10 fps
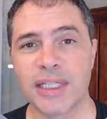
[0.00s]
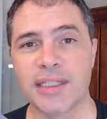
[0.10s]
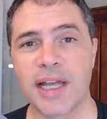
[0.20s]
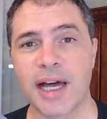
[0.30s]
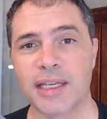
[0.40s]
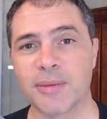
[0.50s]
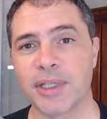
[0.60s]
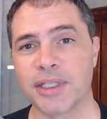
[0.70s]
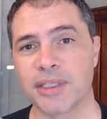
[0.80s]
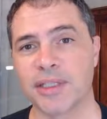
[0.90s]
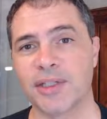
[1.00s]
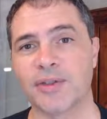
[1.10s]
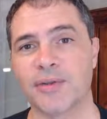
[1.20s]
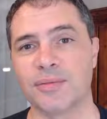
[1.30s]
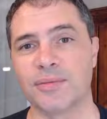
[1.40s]
documents
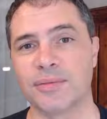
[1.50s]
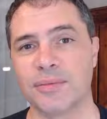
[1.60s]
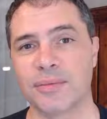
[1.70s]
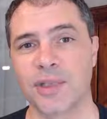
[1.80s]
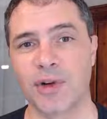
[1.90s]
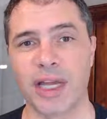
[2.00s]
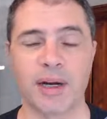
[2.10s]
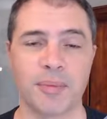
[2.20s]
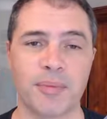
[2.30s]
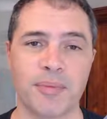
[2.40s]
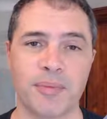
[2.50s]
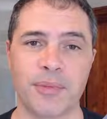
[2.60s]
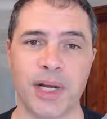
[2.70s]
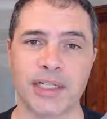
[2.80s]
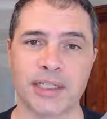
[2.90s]
to create our
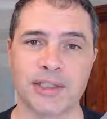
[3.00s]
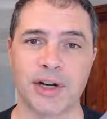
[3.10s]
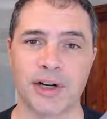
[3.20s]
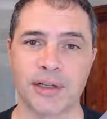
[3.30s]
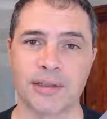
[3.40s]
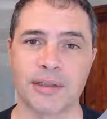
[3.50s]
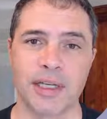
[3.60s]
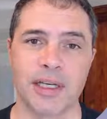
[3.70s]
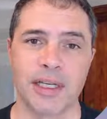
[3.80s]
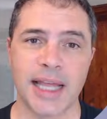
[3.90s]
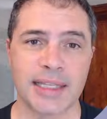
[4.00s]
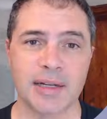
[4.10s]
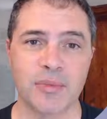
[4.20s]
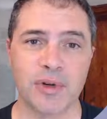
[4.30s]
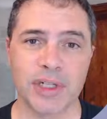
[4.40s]
project charter. That's
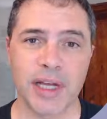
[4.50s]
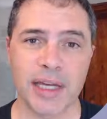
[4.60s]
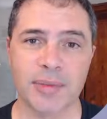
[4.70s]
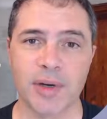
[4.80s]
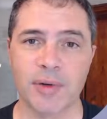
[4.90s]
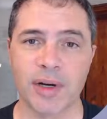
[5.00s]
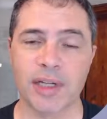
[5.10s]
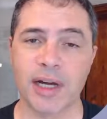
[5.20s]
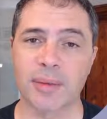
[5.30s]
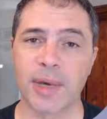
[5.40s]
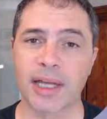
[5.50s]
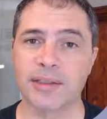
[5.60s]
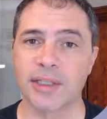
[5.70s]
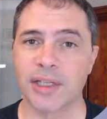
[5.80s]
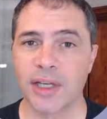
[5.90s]
an important document where we talk
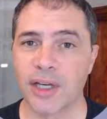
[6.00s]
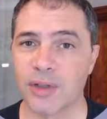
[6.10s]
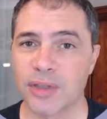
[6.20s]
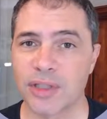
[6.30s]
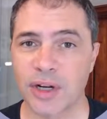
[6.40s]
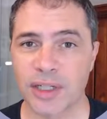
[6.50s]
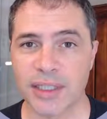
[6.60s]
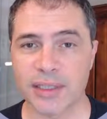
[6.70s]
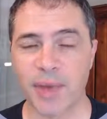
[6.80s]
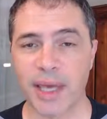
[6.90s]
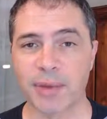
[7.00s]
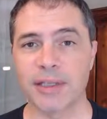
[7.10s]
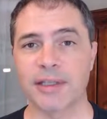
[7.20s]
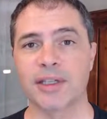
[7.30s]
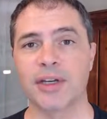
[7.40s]
about who's starting this
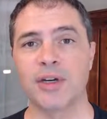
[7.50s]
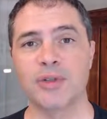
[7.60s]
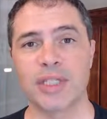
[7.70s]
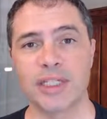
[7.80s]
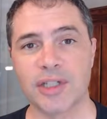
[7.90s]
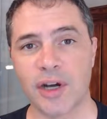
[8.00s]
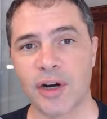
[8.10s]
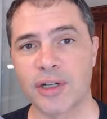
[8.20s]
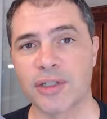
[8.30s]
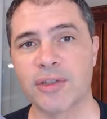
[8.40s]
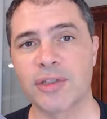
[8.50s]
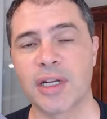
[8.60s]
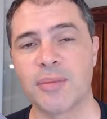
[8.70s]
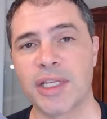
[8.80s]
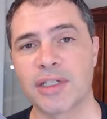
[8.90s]
baby, who's in charge, who's
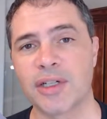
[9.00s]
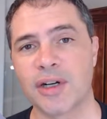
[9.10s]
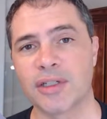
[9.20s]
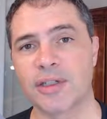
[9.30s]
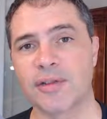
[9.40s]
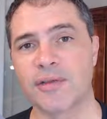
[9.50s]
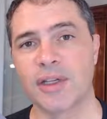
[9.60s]
going to be in charge of